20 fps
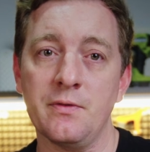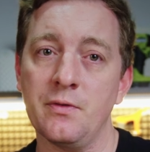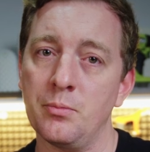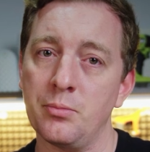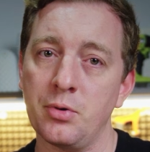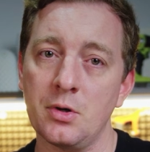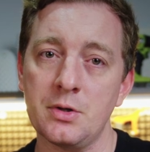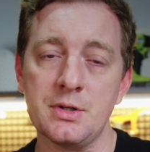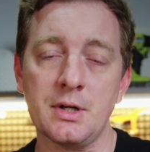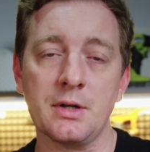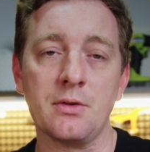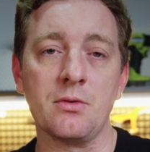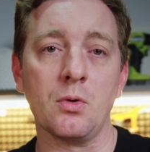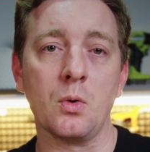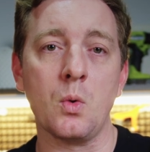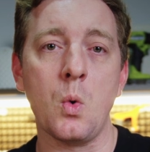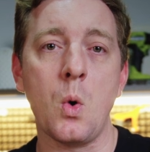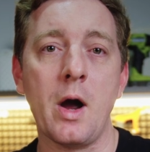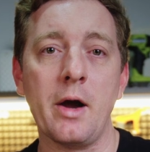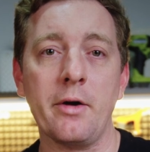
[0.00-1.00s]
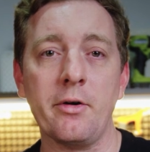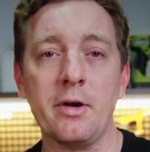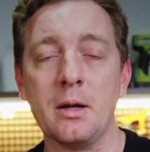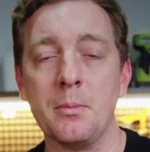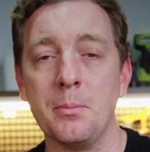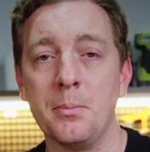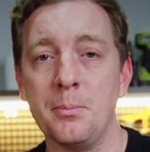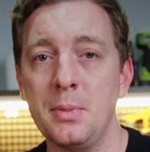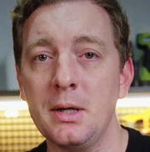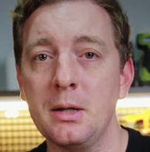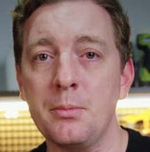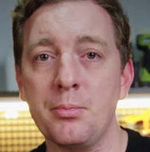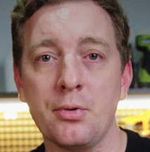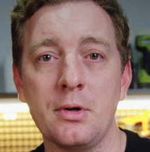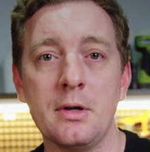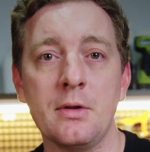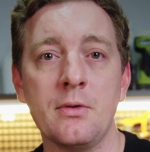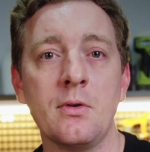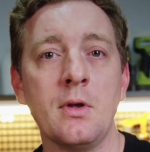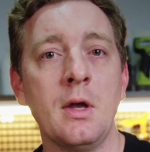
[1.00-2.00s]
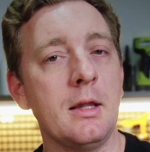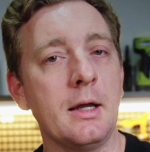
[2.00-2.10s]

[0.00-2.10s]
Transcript: for projects requiring big prints